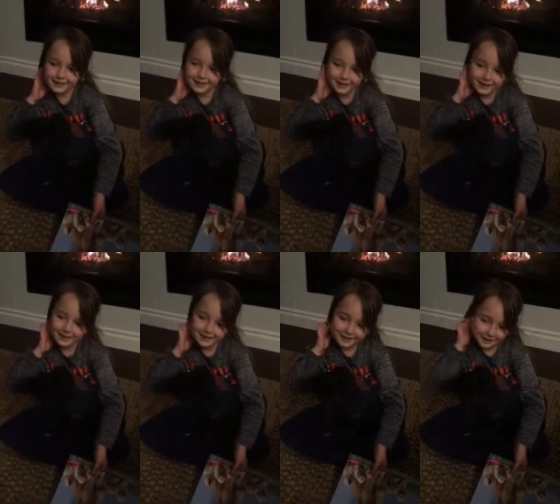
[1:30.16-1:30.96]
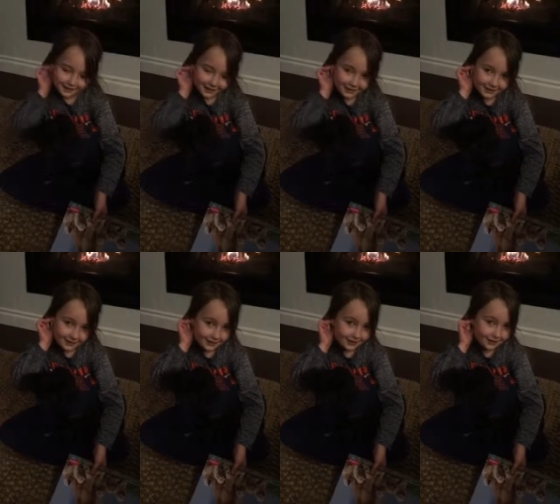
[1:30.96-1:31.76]
Who who belongs to
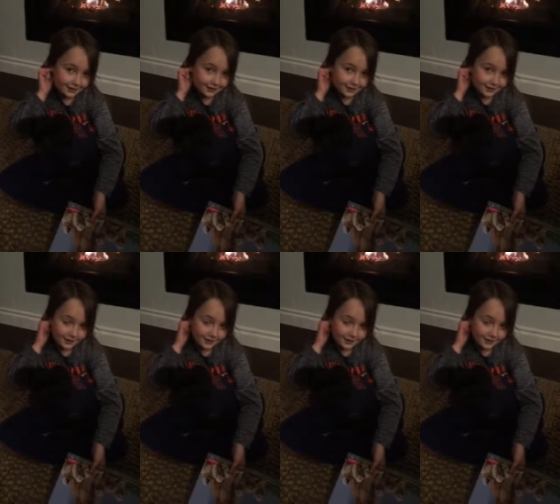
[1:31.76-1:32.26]
Dasher?